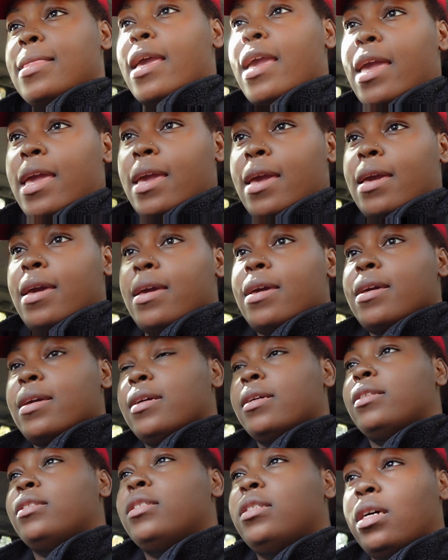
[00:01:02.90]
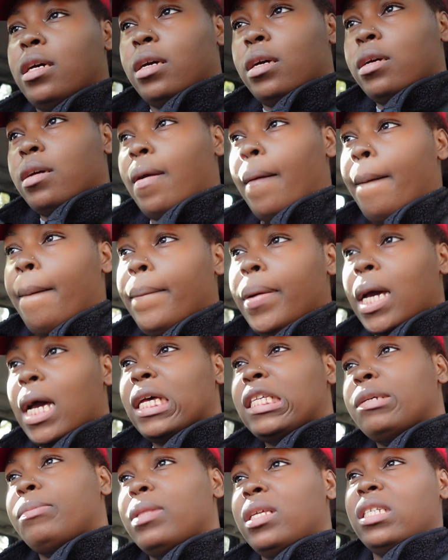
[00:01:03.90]
and
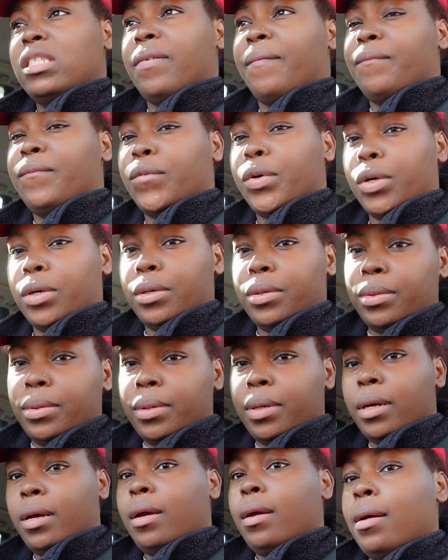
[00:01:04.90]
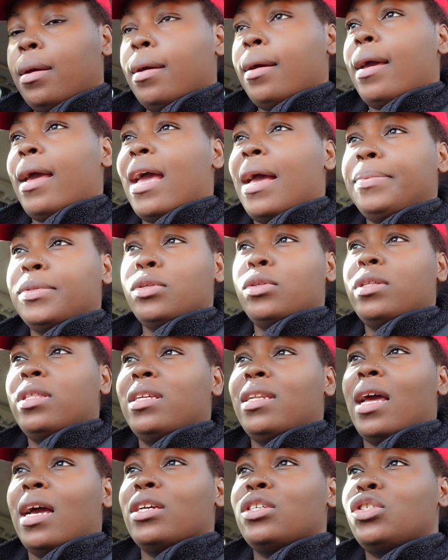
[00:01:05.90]
possibly some fruit. Absolutely
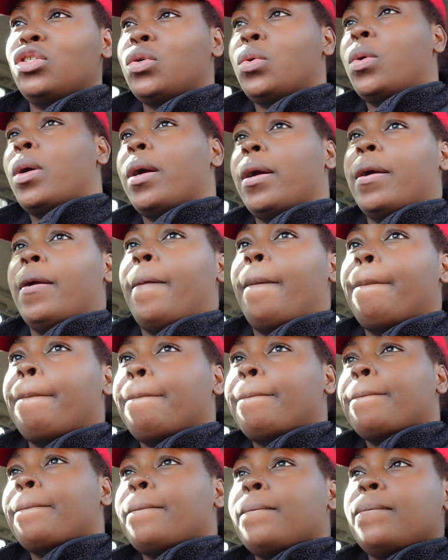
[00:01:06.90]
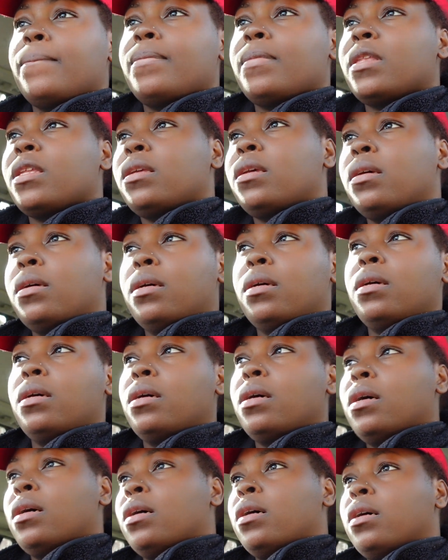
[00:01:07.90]
not sure.
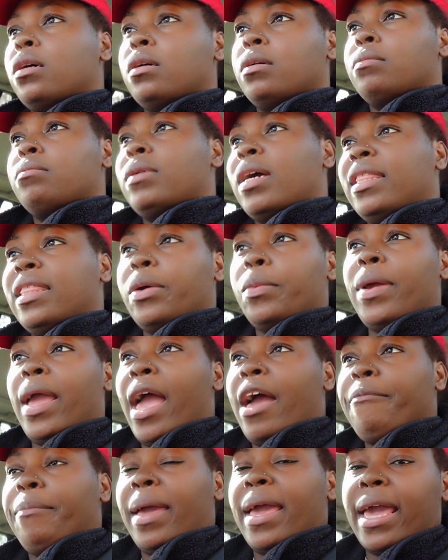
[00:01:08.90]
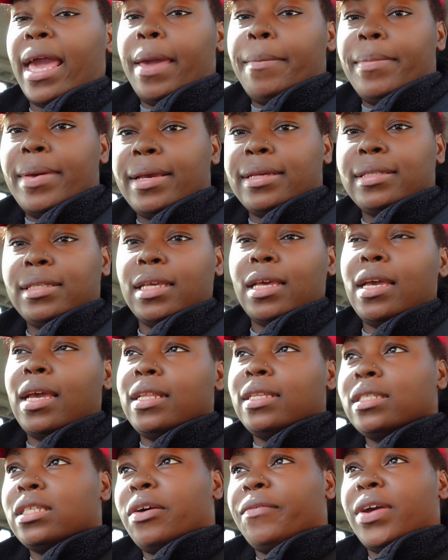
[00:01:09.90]
Um, and then we have pancake mix
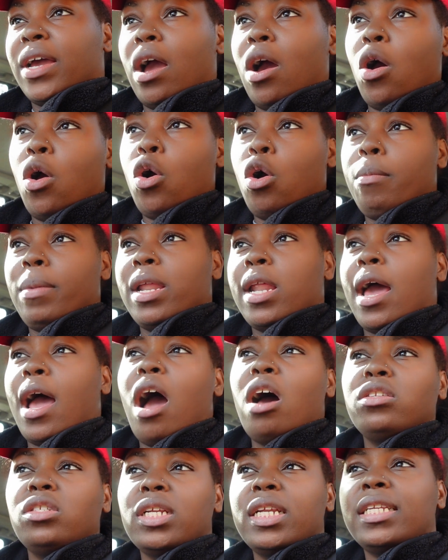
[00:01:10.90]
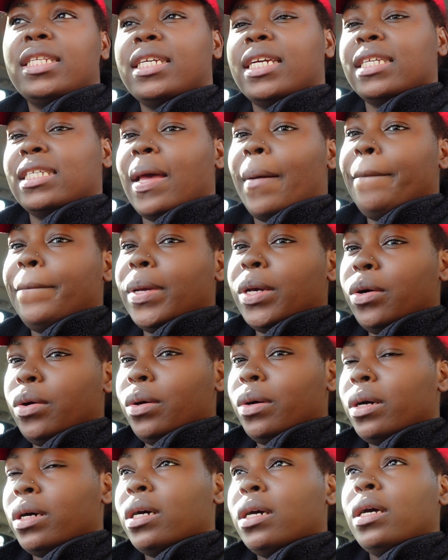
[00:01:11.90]
and stuff at home. And I also need to get some
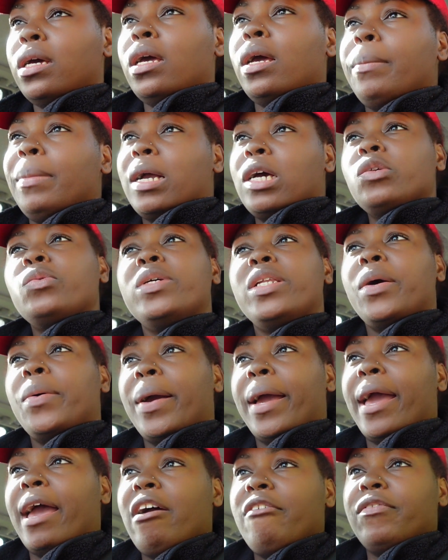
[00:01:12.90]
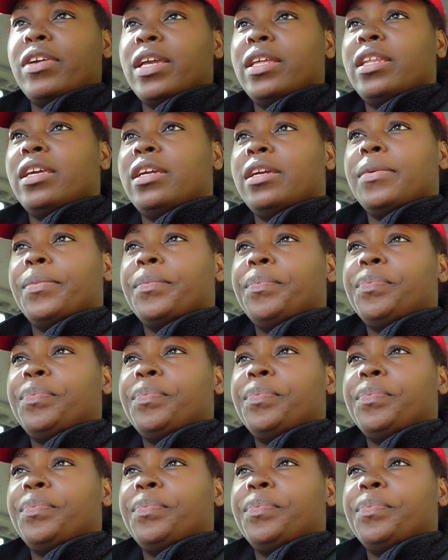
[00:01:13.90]
milk because we don't have any.